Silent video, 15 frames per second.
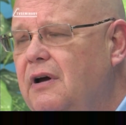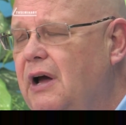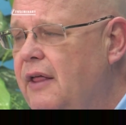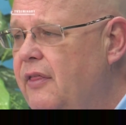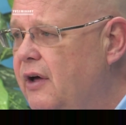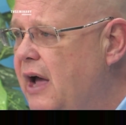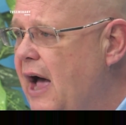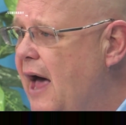and
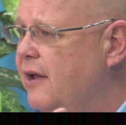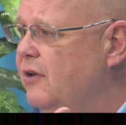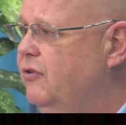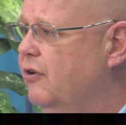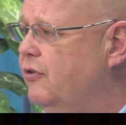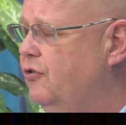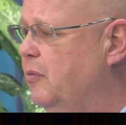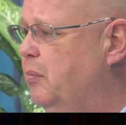the God of
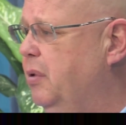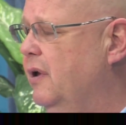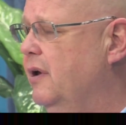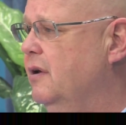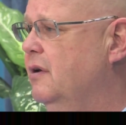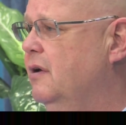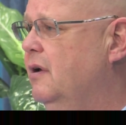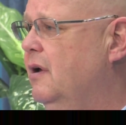discipline.
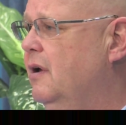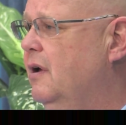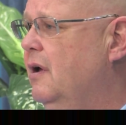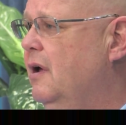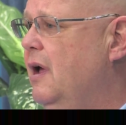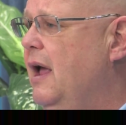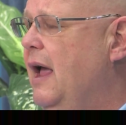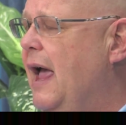
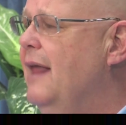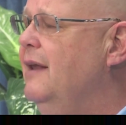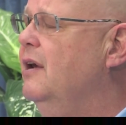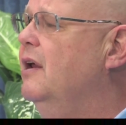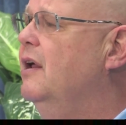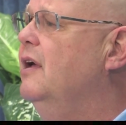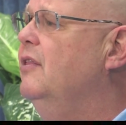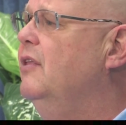And
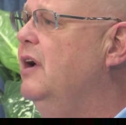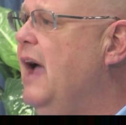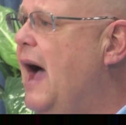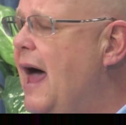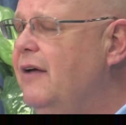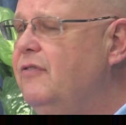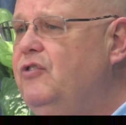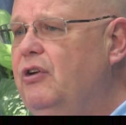the
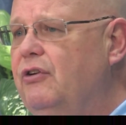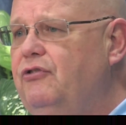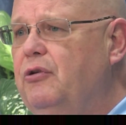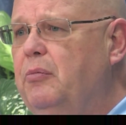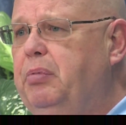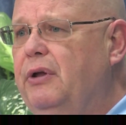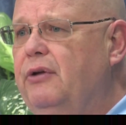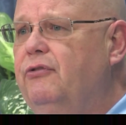God of
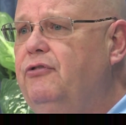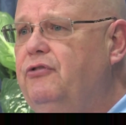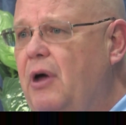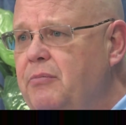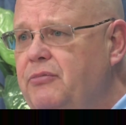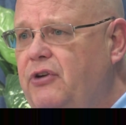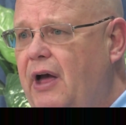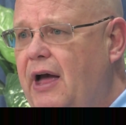discipline
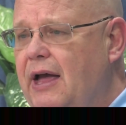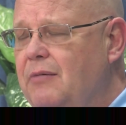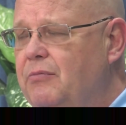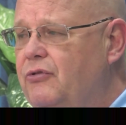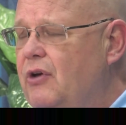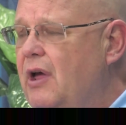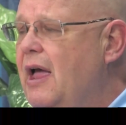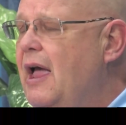sometimes